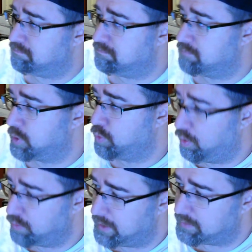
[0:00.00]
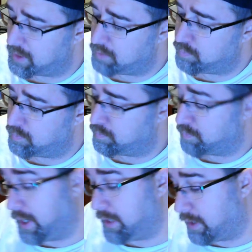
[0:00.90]
You won't get that,
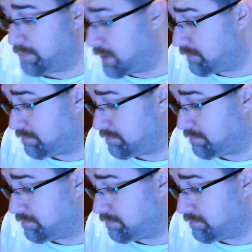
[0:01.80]
but I mean,